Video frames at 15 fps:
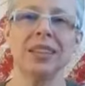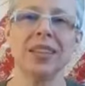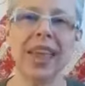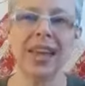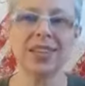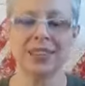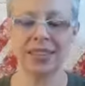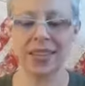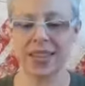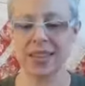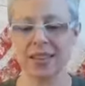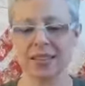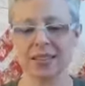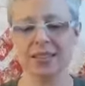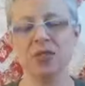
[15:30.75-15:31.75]

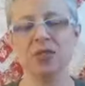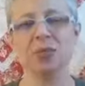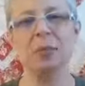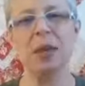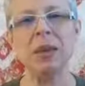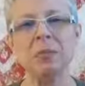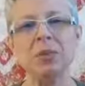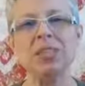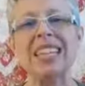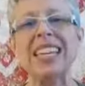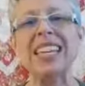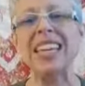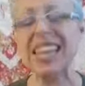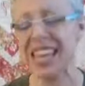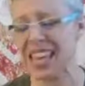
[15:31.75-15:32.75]
legacy for people to
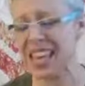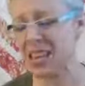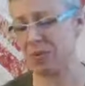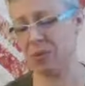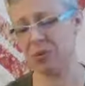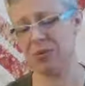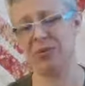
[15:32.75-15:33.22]
keep